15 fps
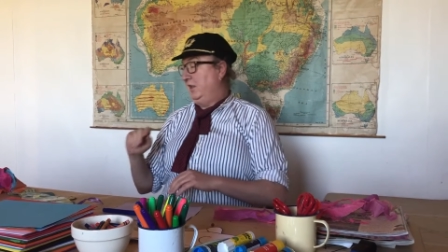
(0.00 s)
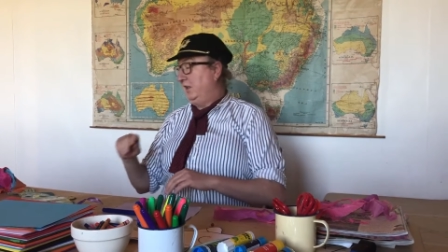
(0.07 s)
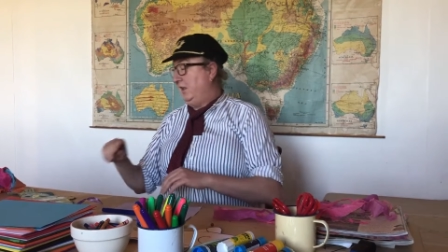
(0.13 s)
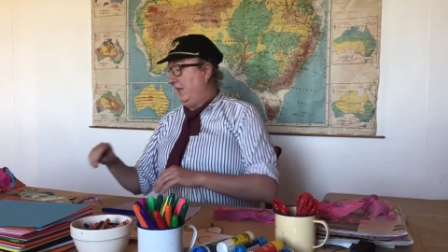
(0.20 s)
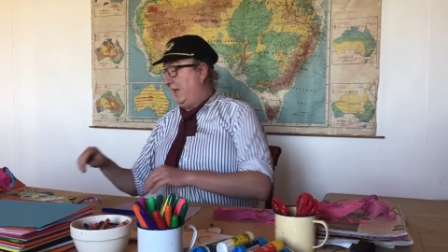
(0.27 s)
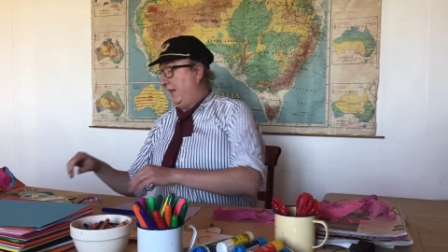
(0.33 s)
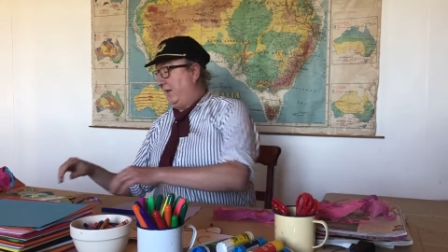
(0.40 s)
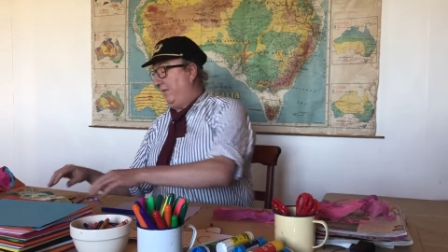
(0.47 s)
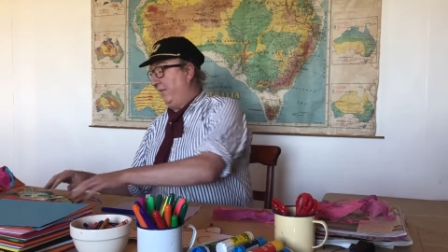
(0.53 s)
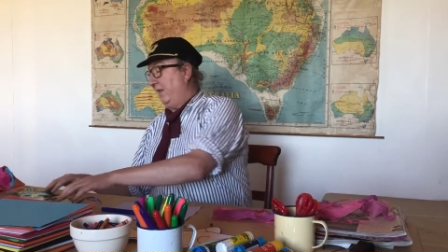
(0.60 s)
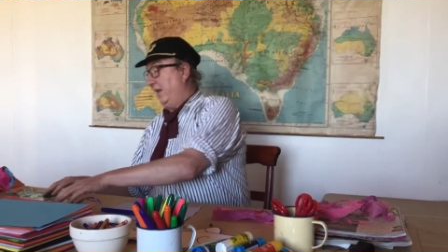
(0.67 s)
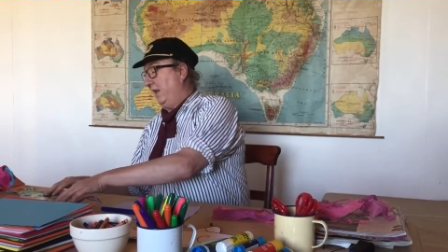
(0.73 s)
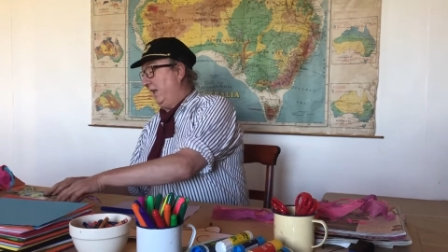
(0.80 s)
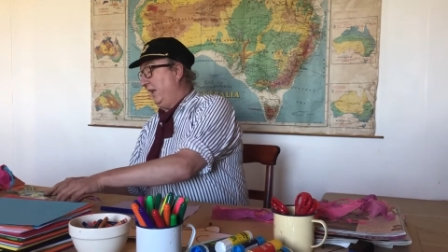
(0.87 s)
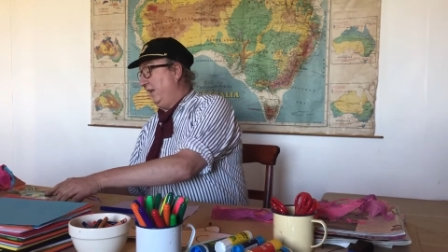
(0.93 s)
Now,
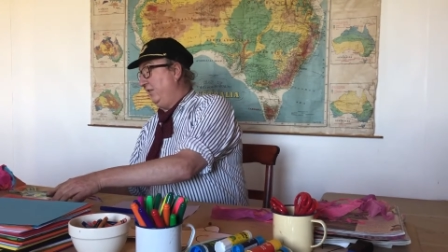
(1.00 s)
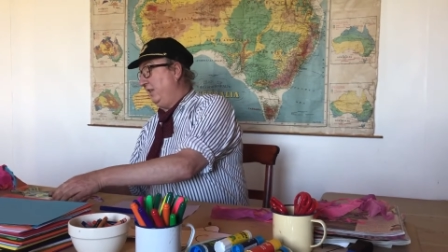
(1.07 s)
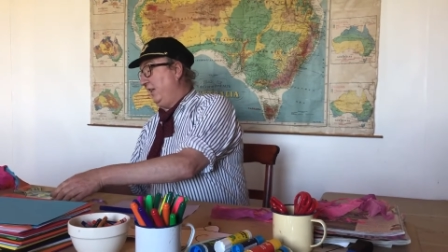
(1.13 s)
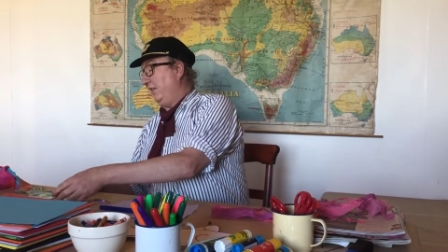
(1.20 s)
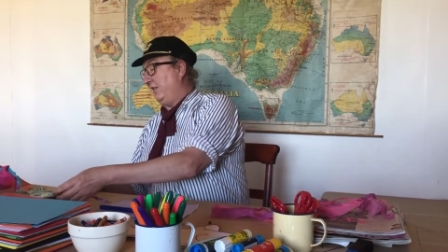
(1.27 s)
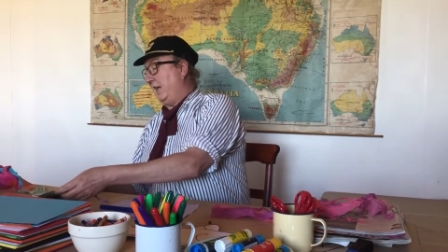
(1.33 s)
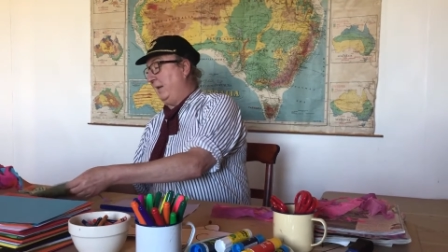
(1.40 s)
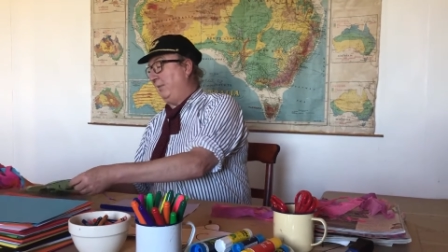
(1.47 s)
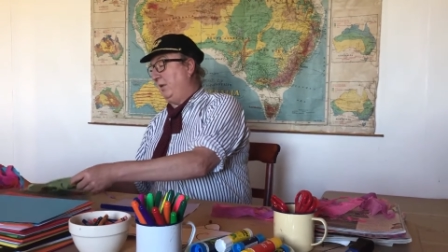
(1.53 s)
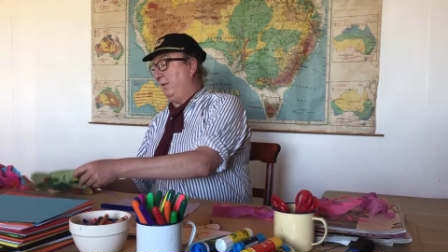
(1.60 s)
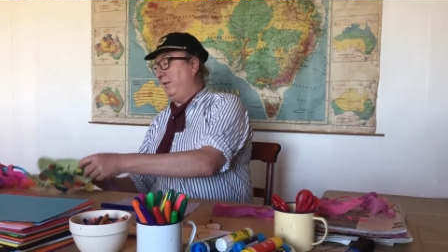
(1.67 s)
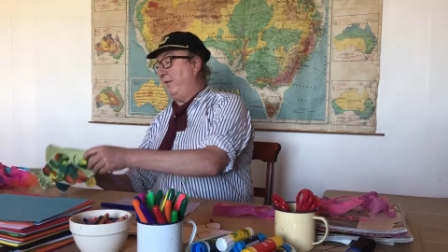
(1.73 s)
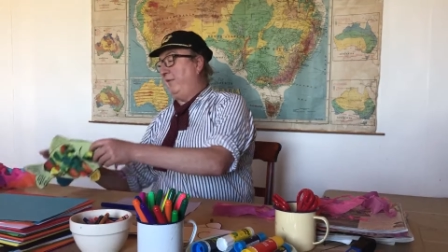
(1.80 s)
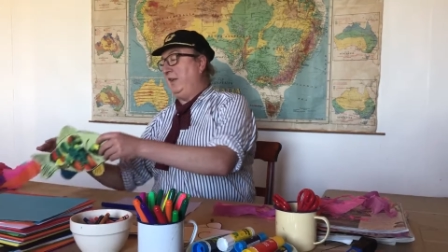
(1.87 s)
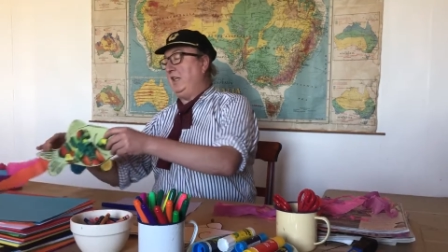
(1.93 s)
here's an example
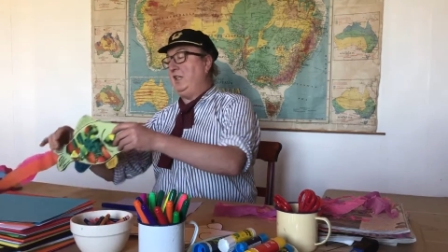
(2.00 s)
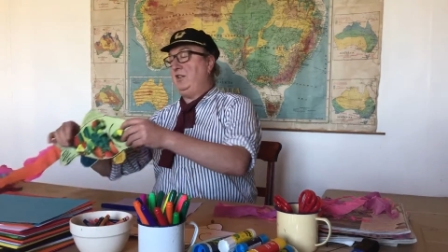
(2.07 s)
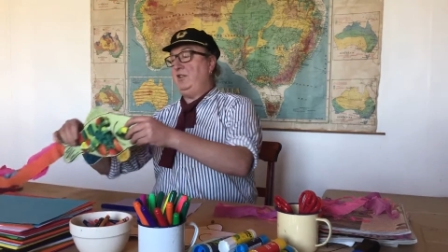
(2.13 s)
of a finished